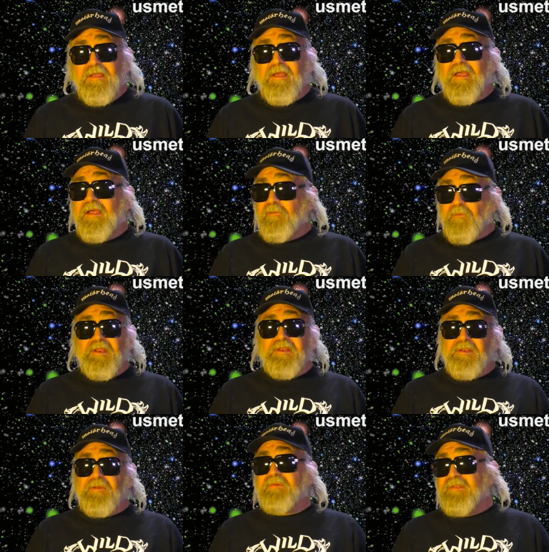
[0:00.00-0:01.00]
And what he
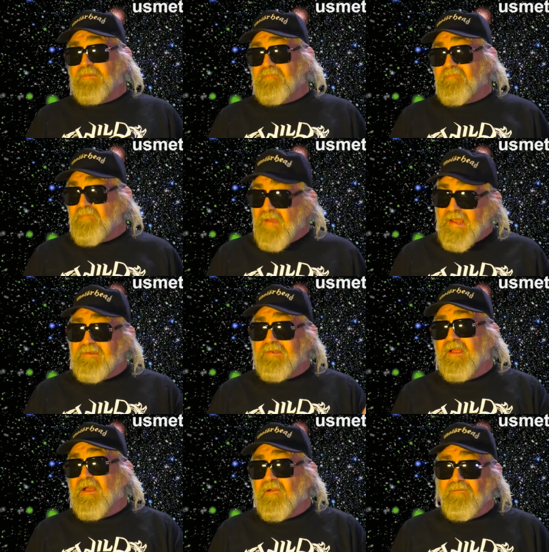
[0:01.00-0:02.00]
did was he bashed the
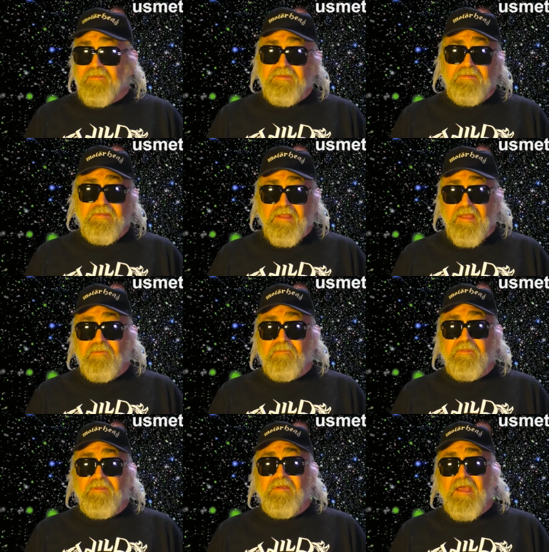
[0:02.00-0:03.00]
guy over the head
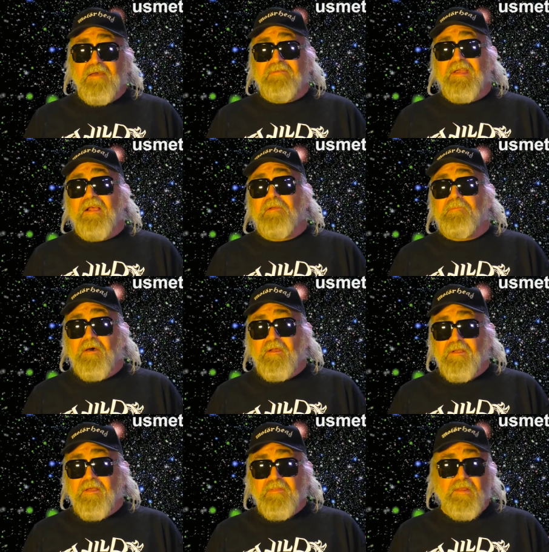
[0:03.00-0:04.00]
with a half-gallon
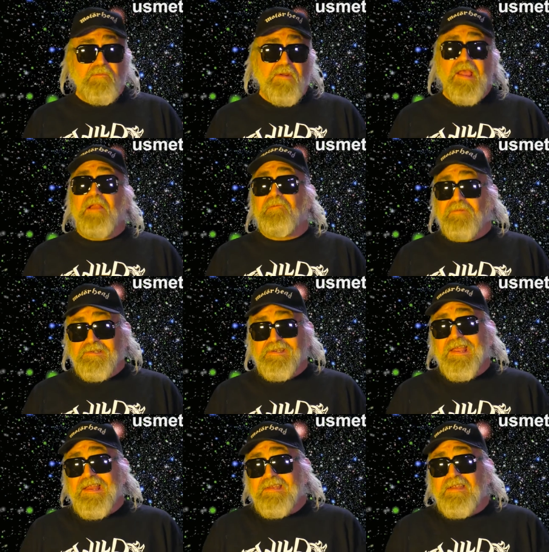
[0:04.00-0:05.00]
bottle and then ran over his
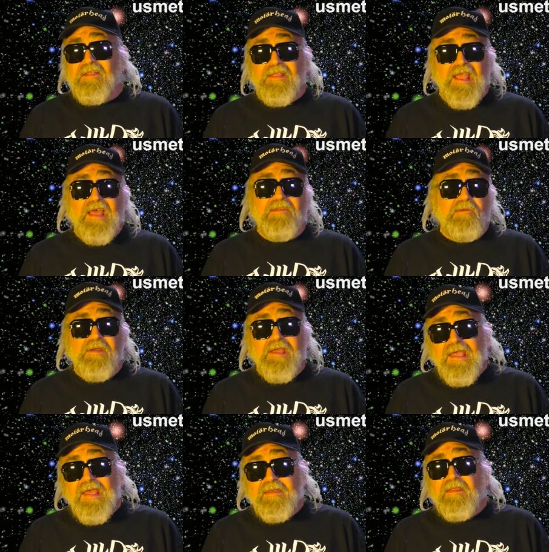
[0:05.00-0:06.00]
head until he had no
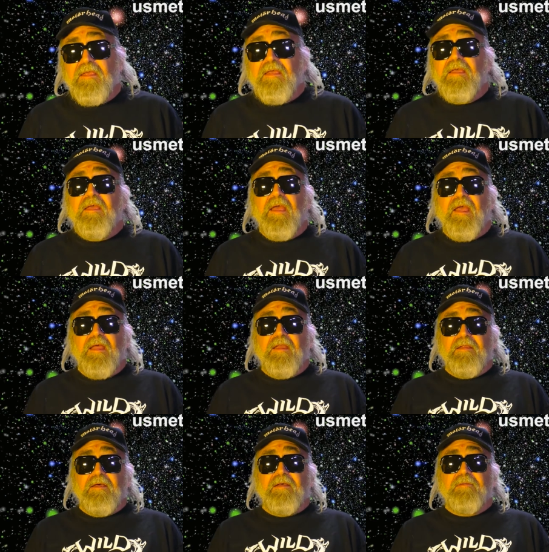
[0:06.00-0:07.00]
head.
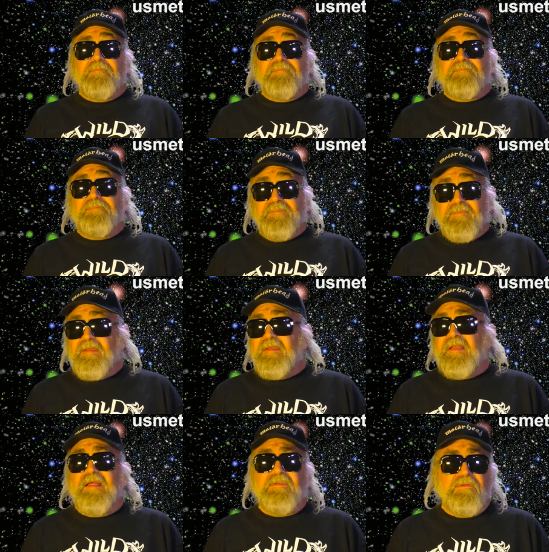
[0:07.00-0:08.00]
And he
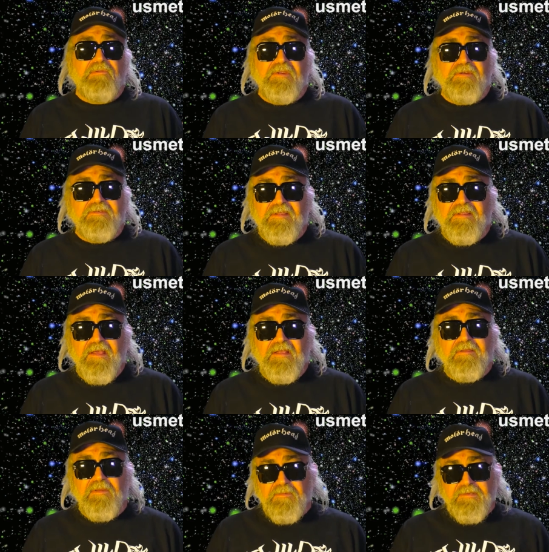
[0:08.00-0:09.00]
did like 2 years on that,
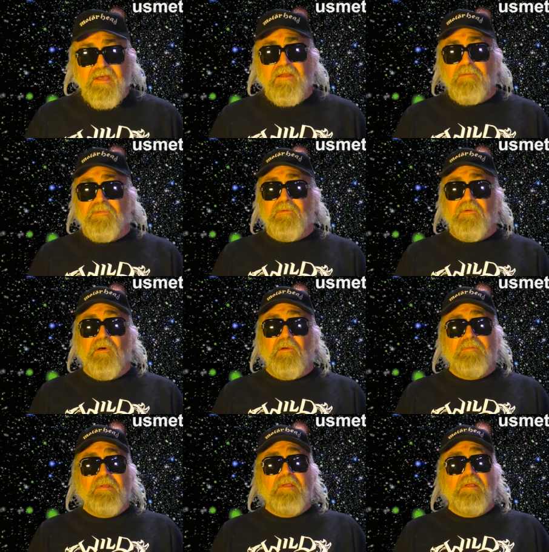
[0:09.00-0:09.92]
and he was out on parole.